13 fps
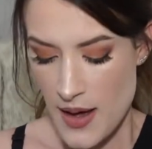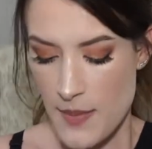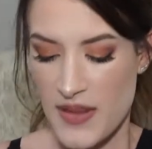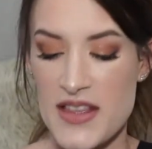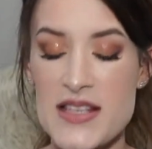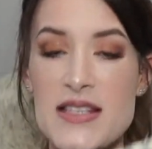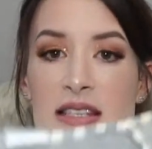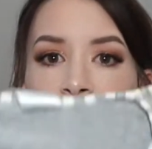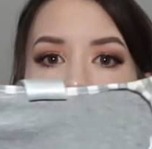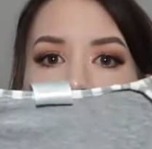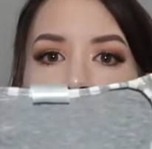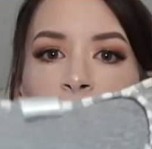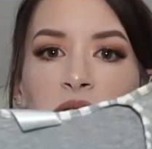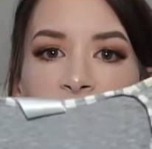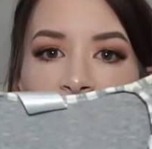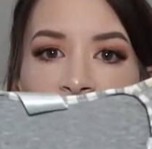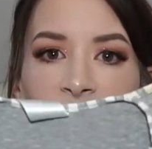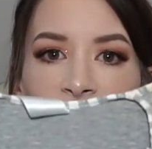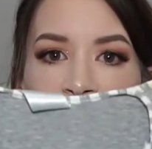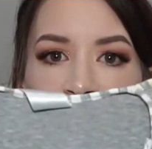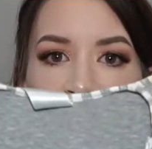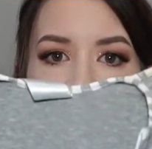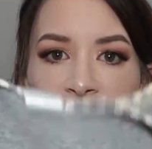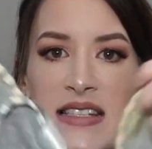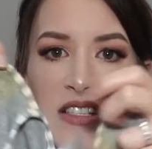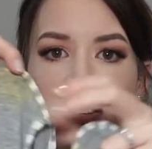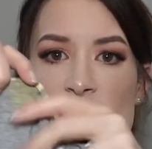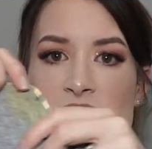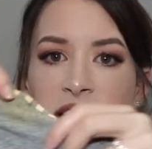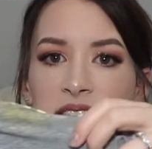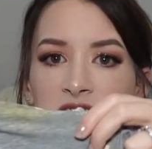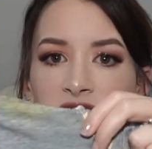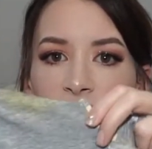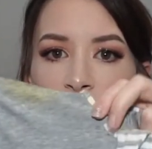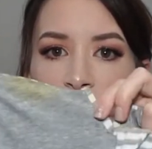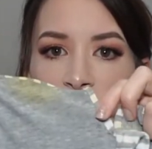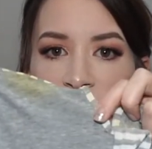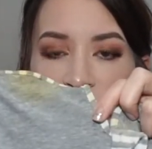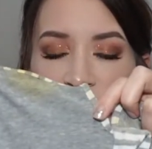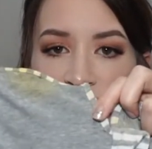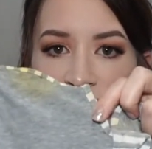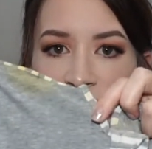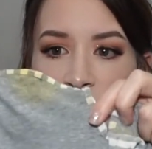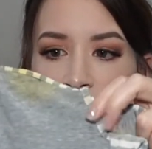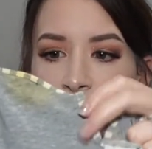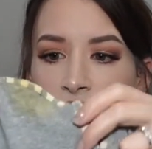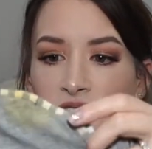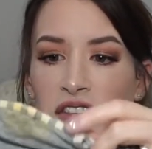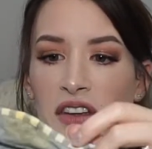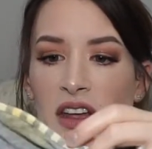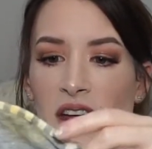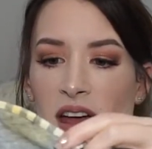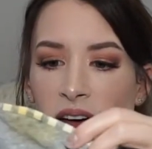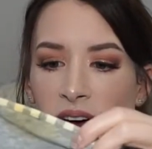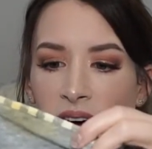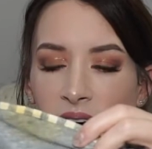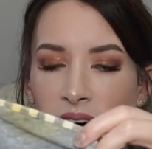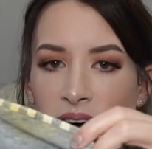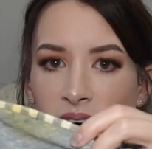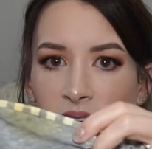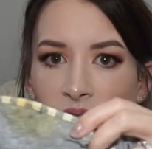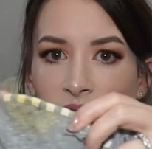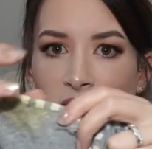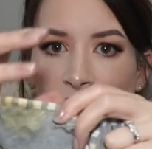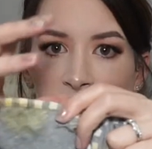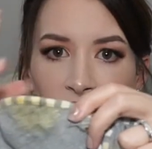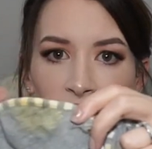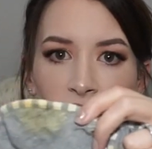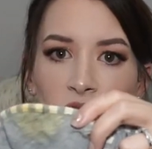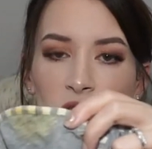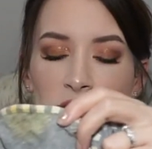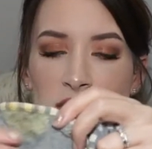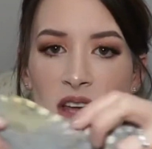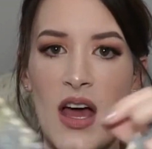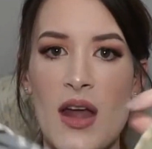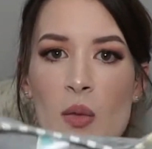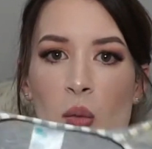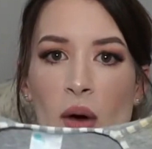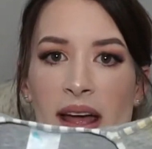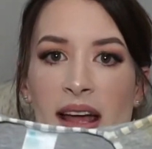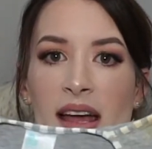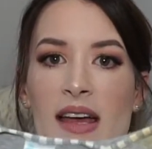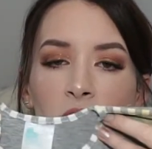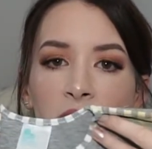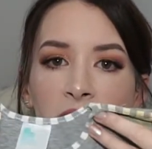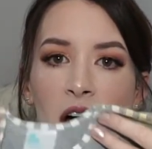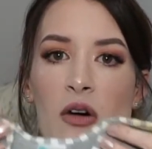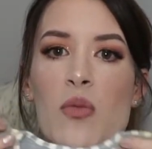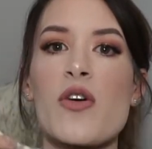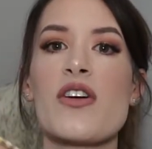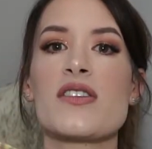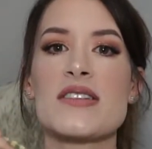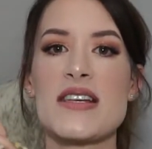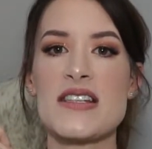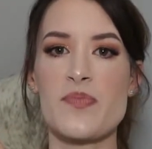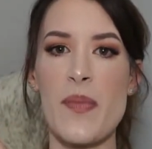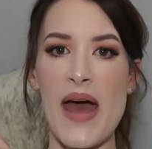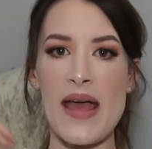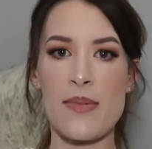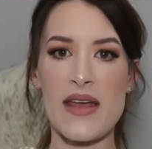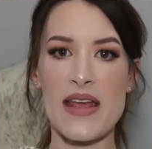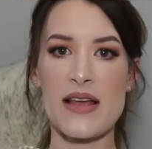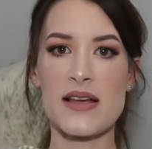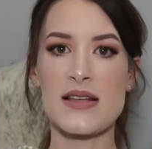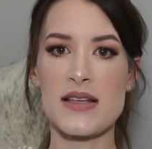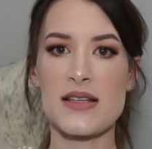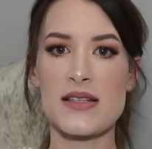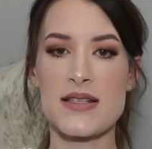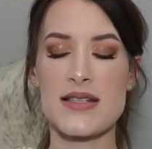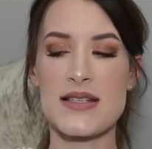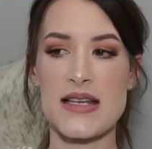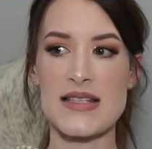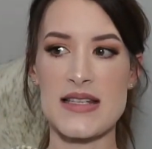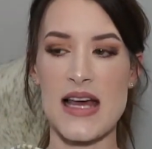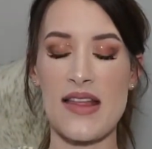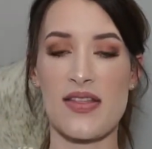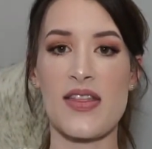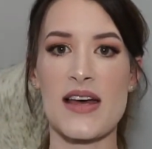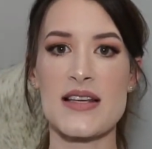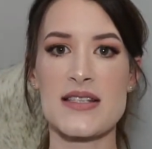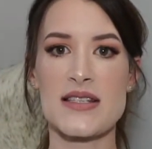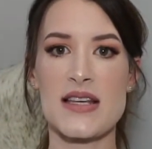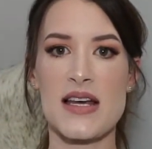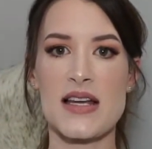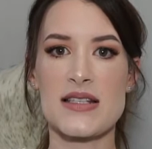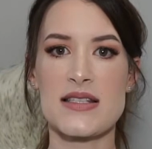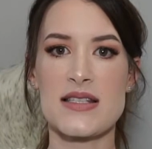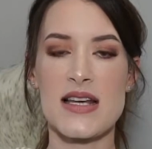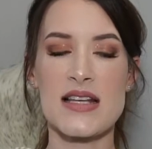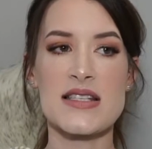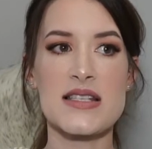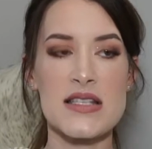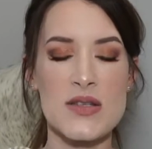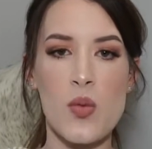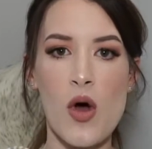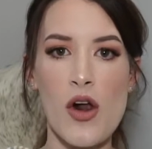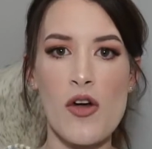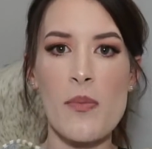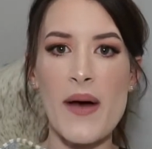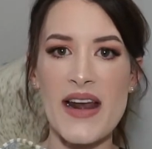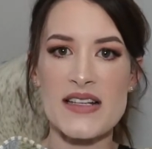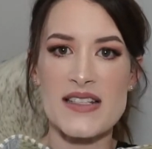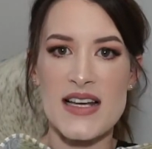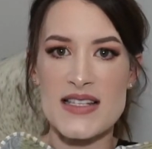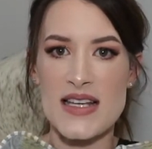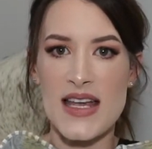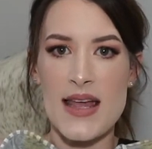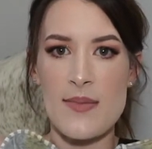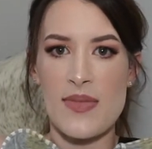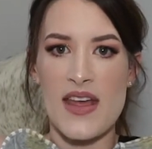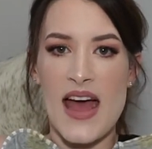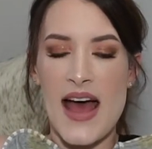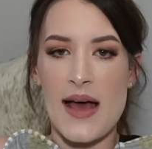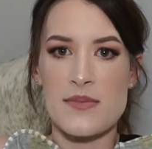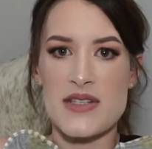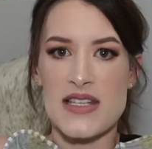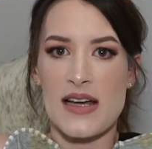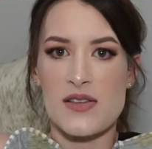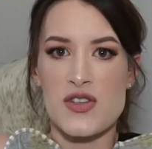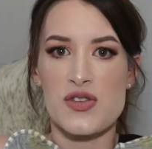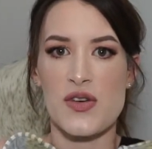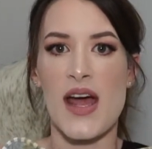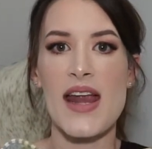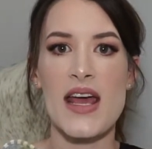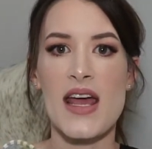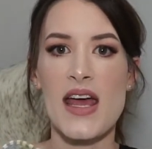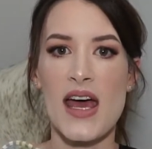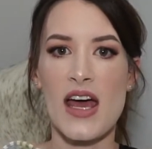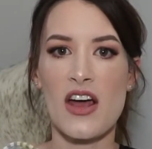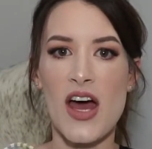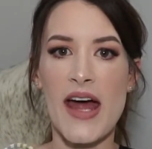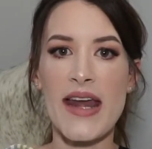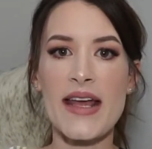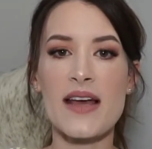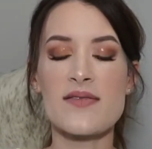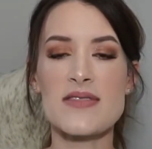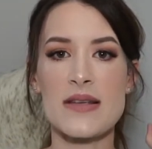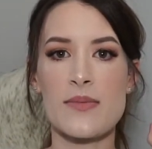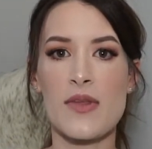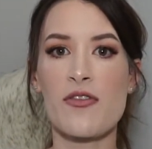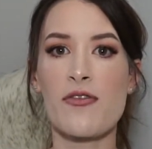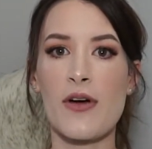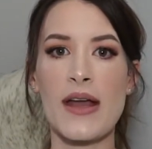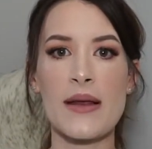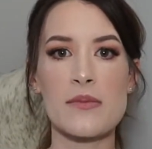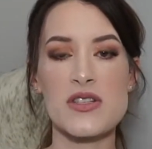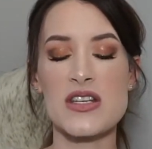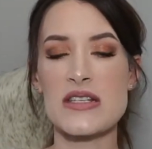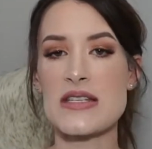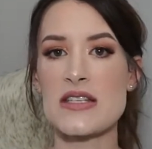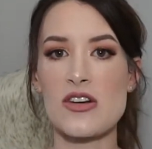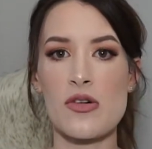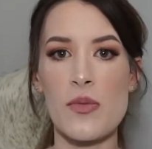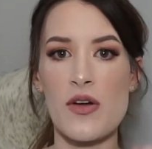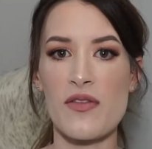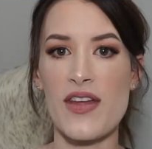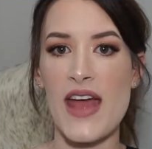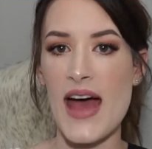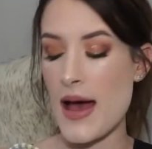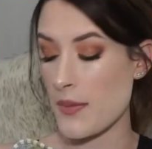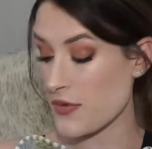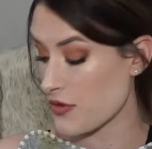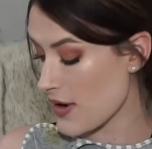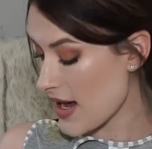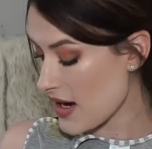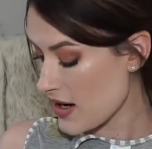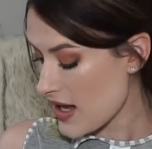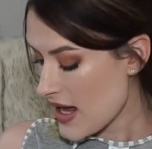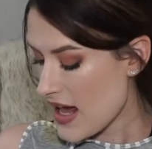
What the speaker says: But this is a small design, and this isn't transitional. This has just got an enclosed kind of wing. How it works is baby sits like this. It's a swaddle, but it doesn't keep their arms down straight. It kind of gives them the freedom to still move their arms around.